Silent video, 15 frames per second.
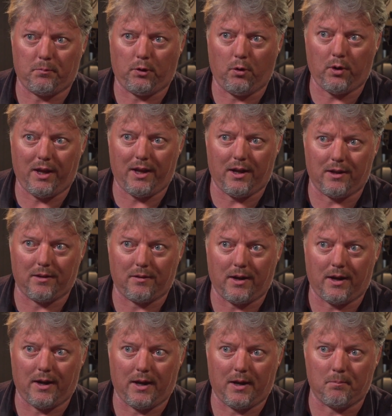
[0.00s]
looking at
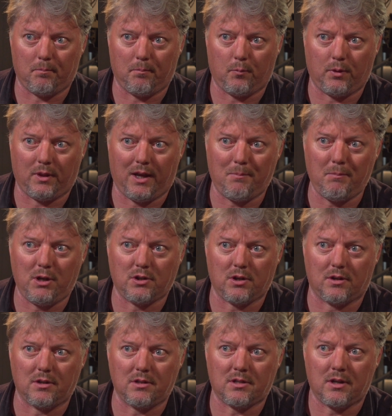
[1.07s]
the
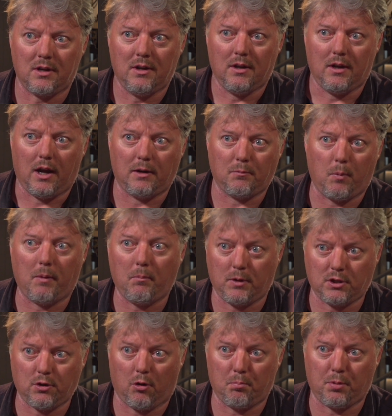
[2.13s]
images, and when we
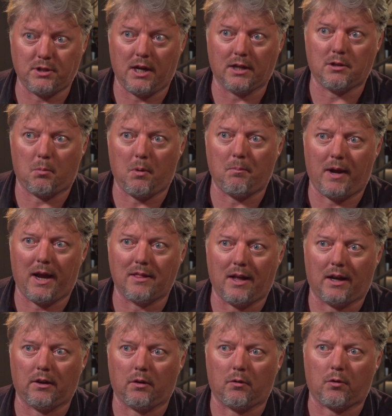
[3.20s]
saw it projected, when we had
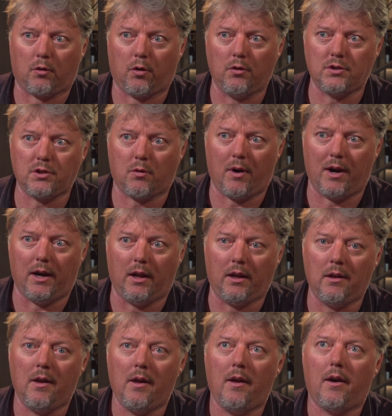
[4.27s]
that little crew
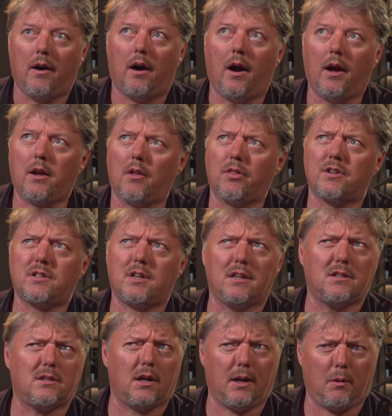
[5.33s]
screening, I got the
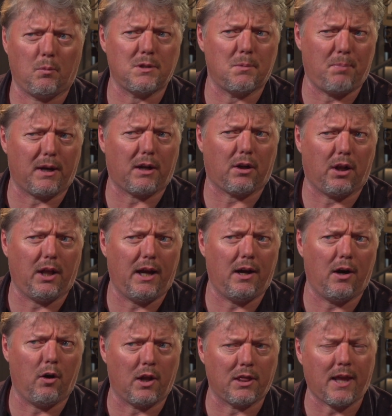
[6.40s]
sense that it was a bit
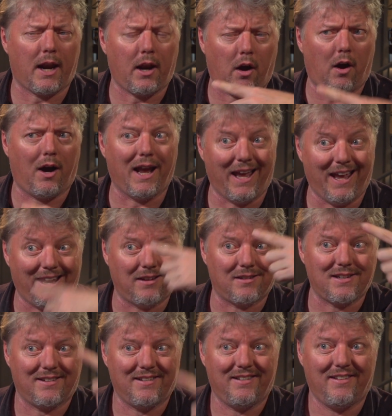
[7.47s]
cleaner at that high end.
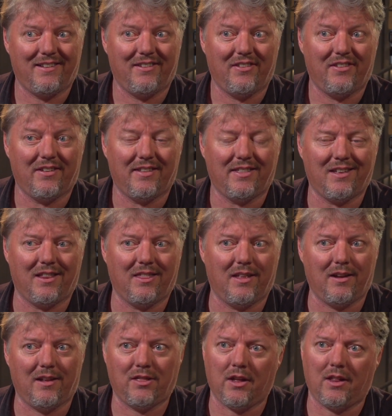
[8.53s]
Than
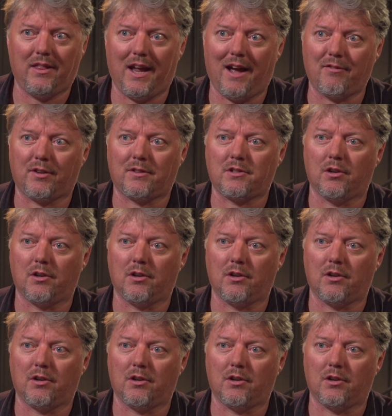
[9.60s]
the other two